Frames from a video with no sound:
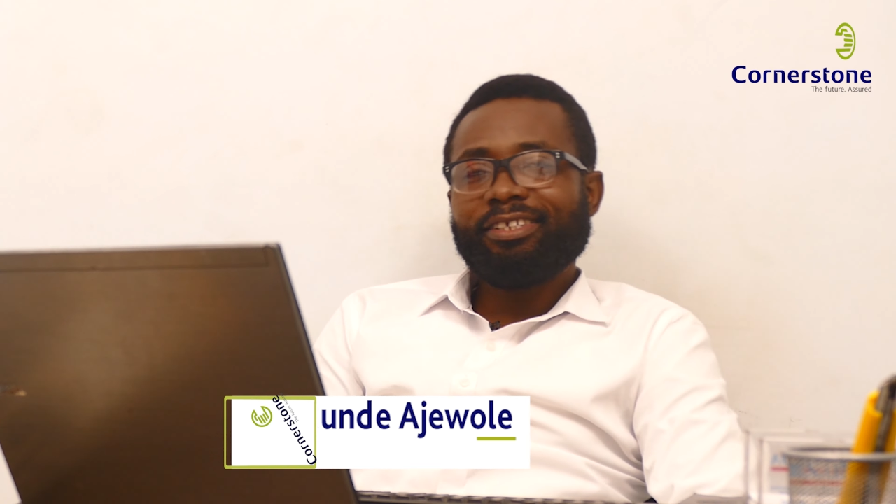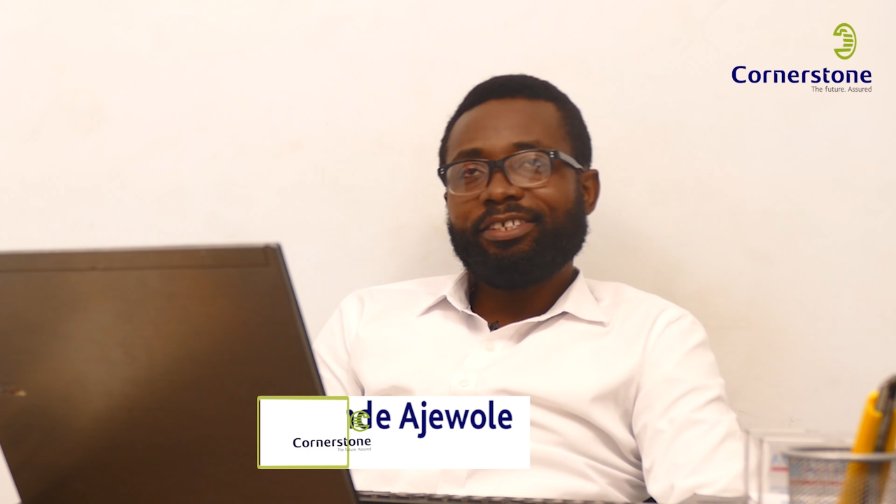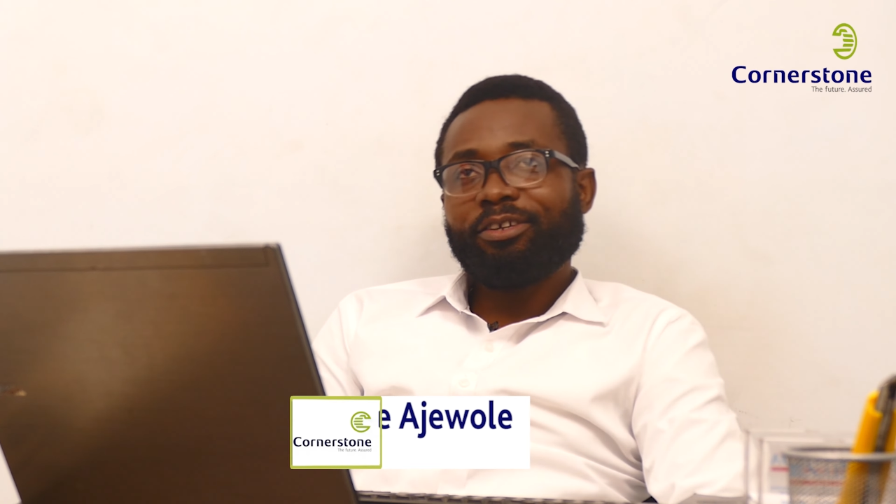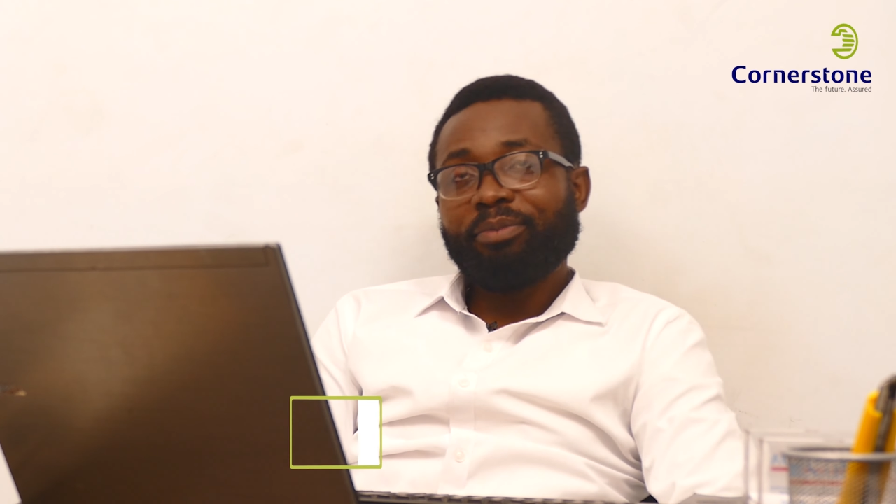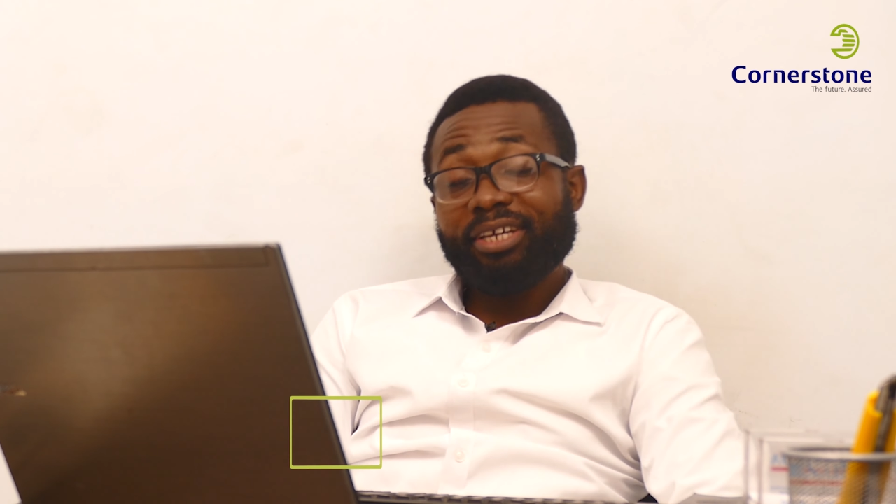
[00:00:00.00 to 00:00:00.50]

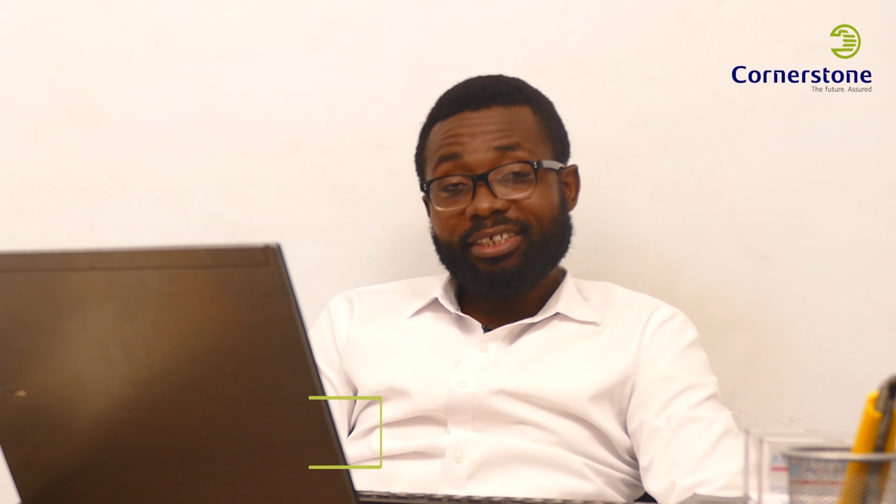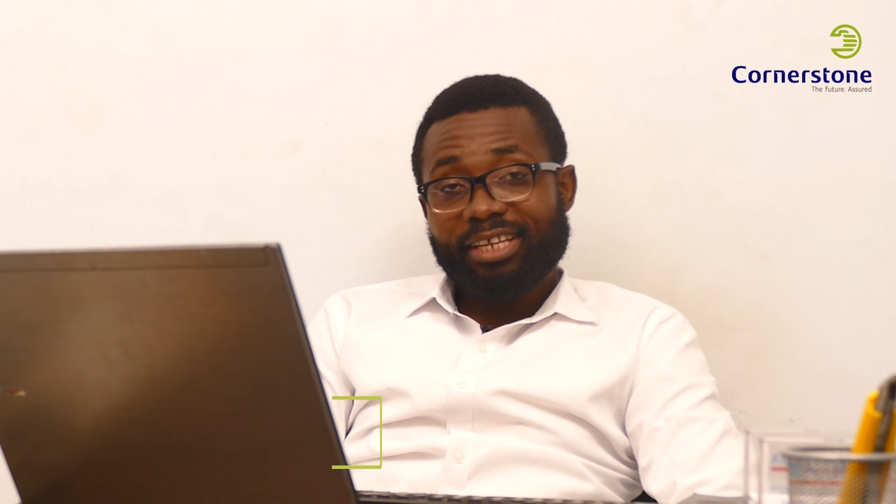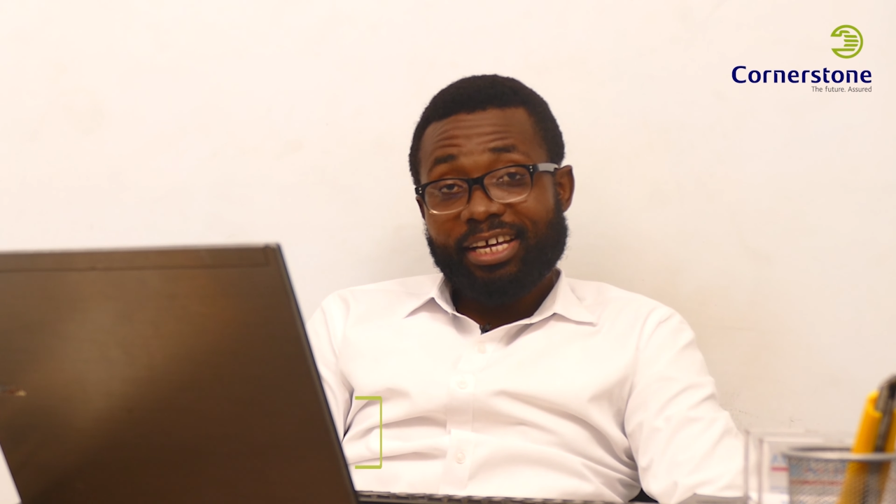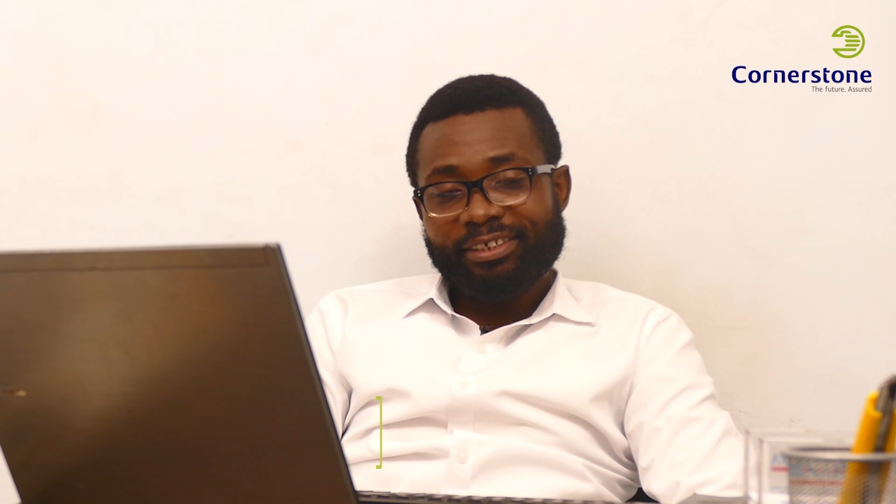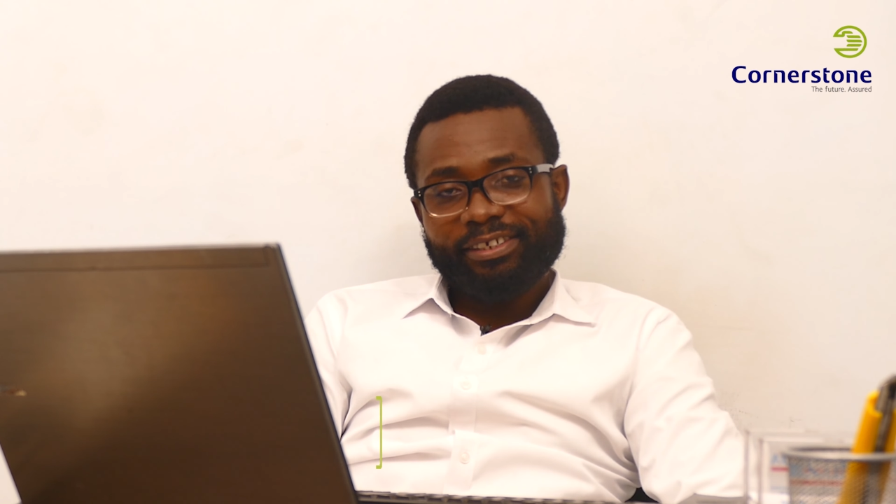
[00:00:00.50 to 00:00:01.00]
Sometimes
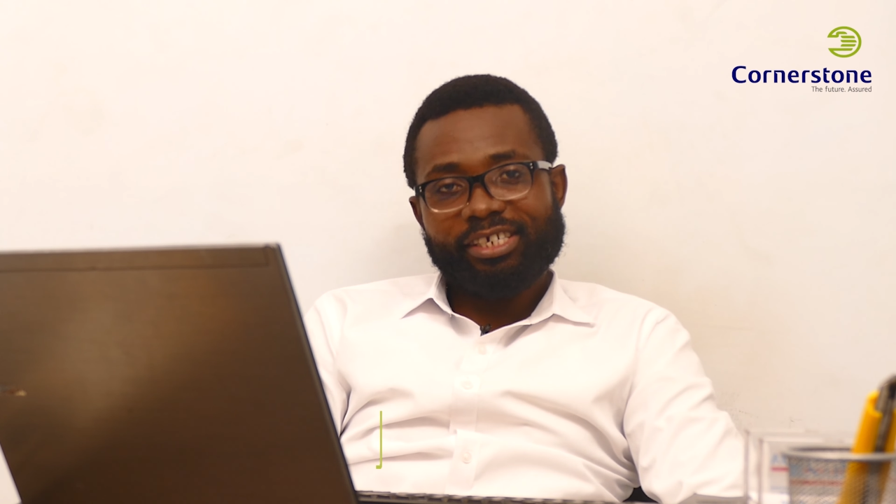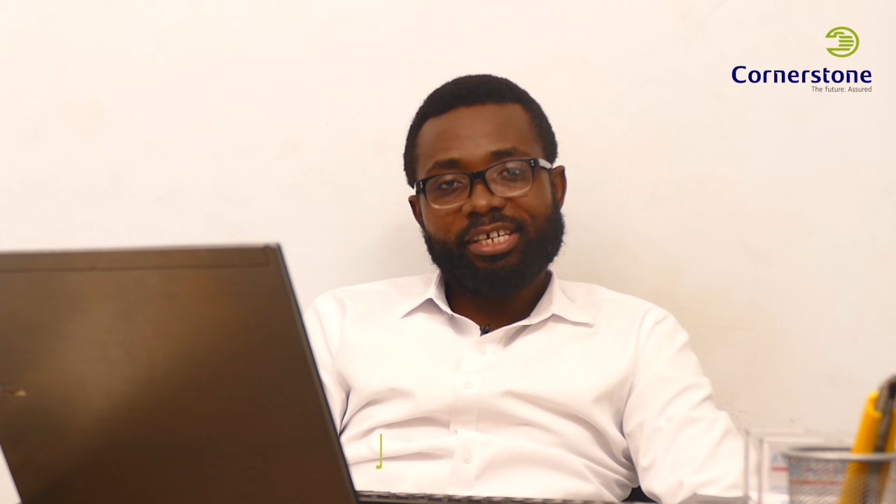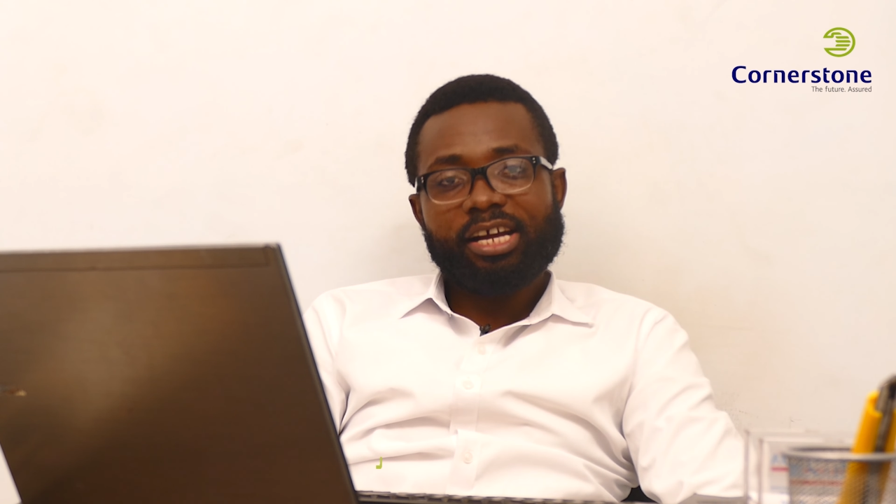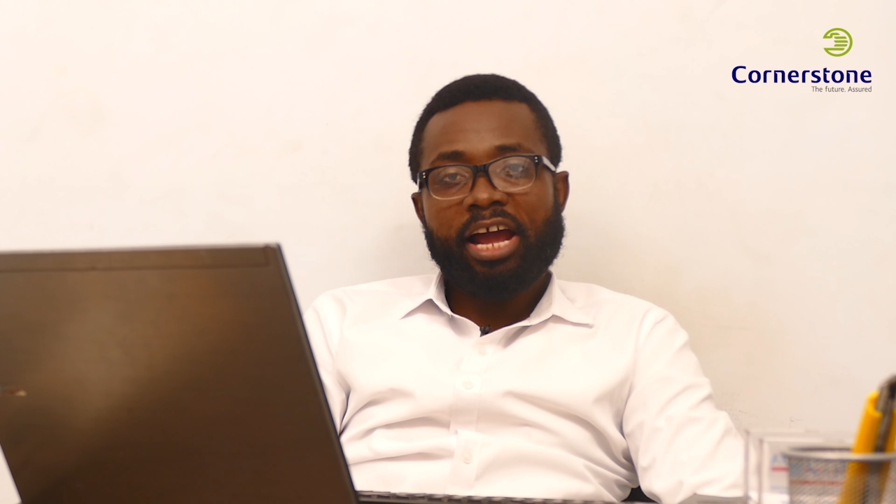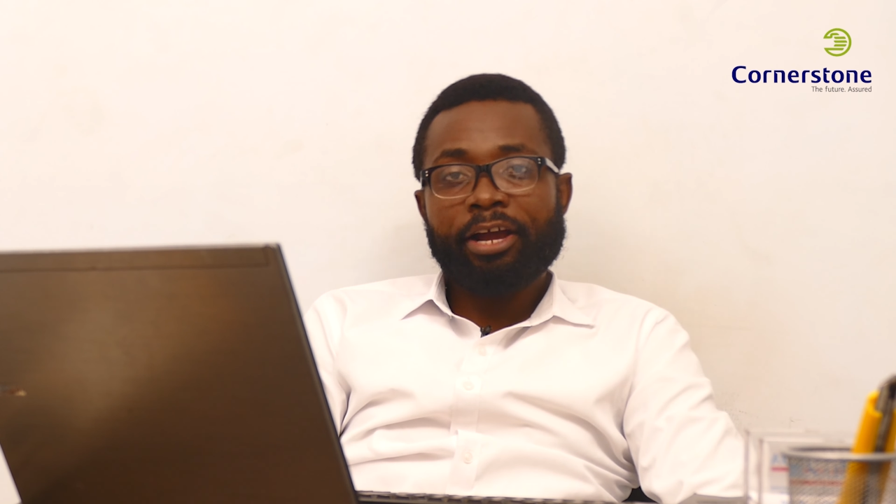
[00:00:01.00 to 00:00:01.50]
last
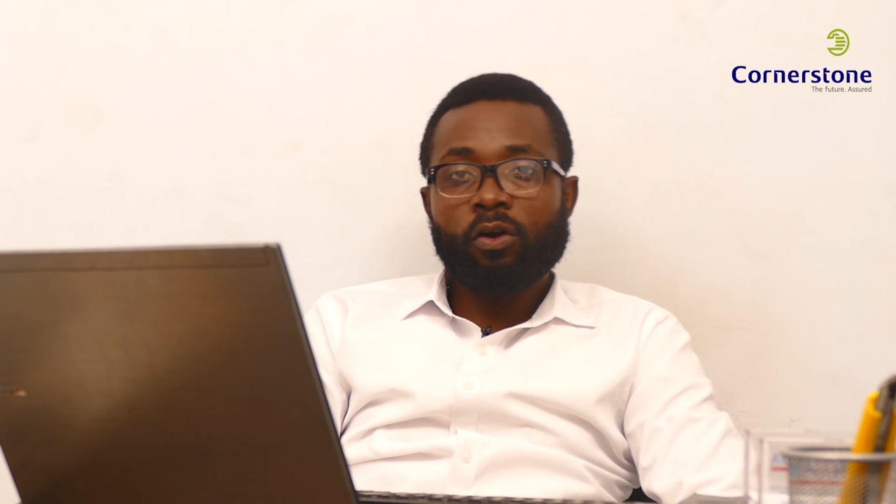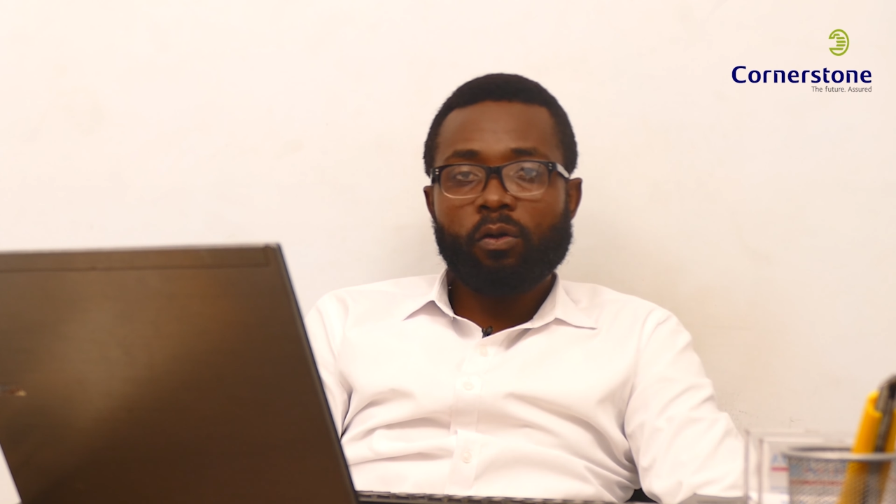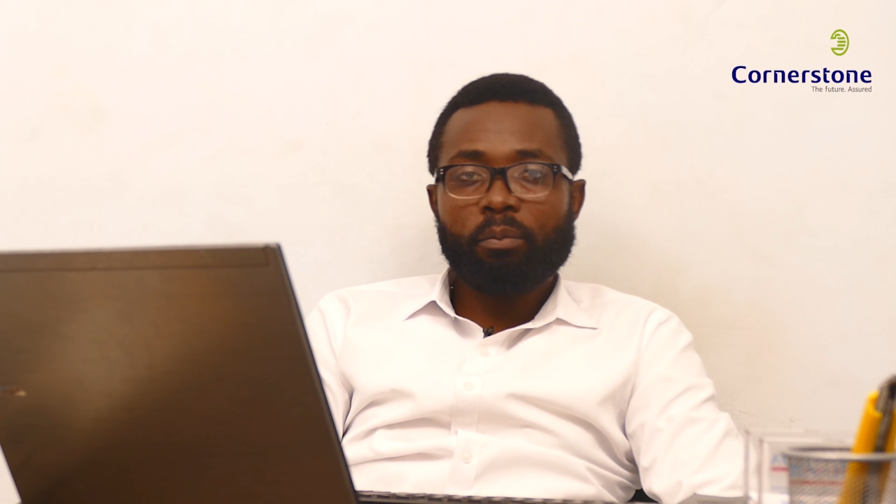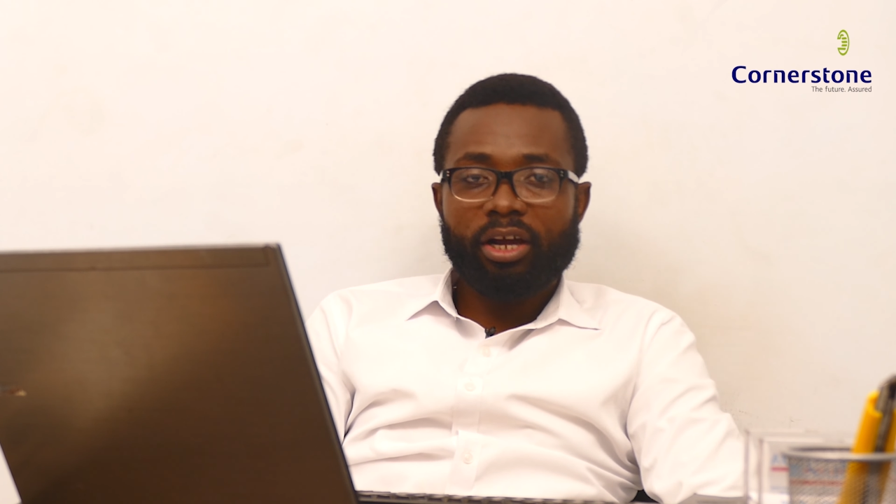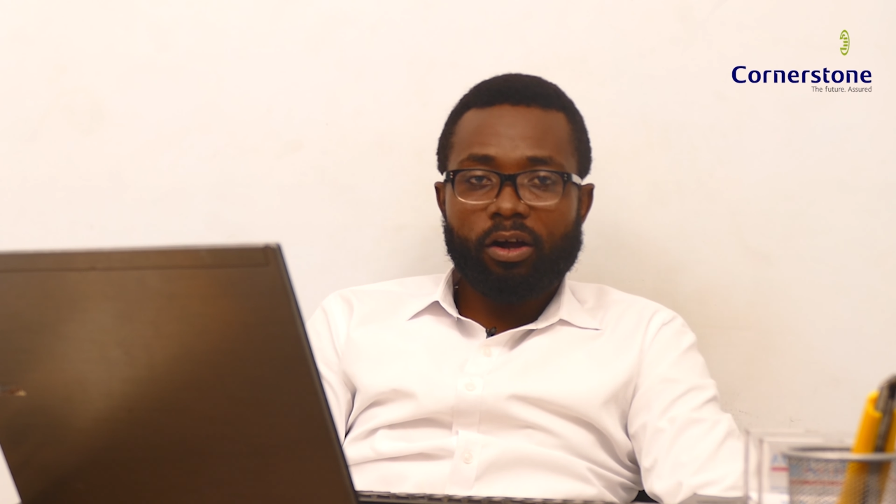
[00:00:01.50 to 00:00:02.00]
year I got
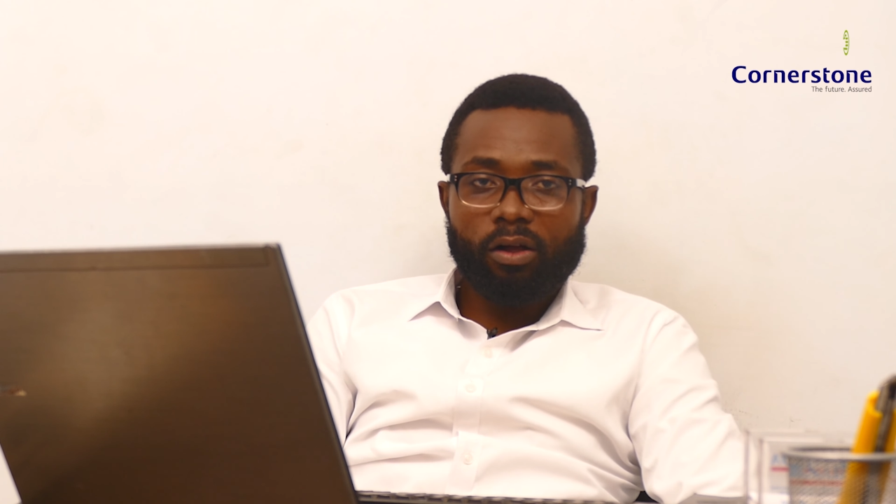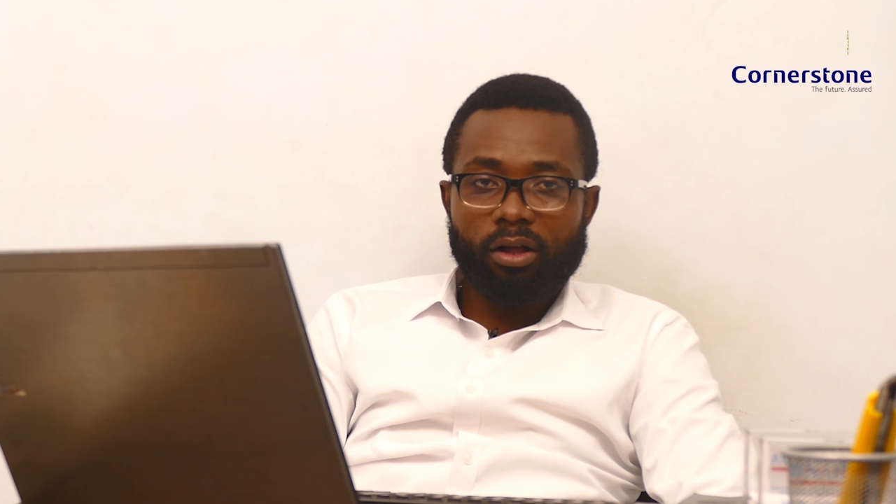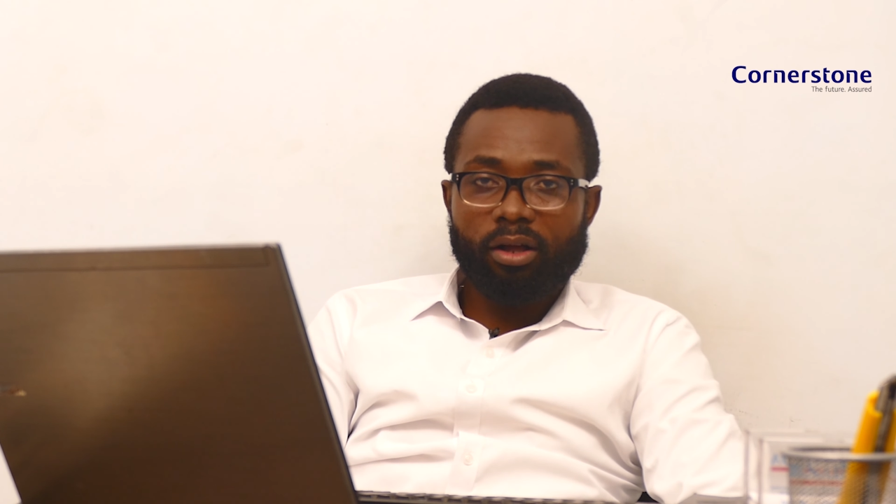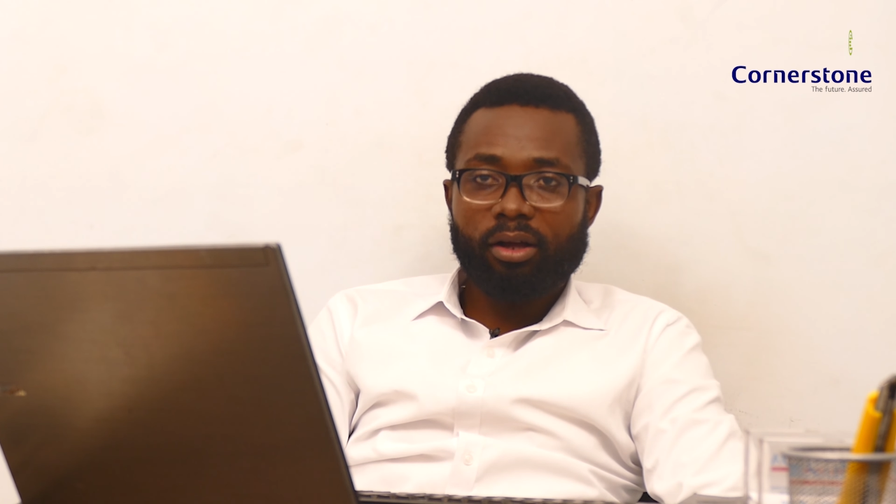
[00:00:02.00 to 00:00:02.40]
my car.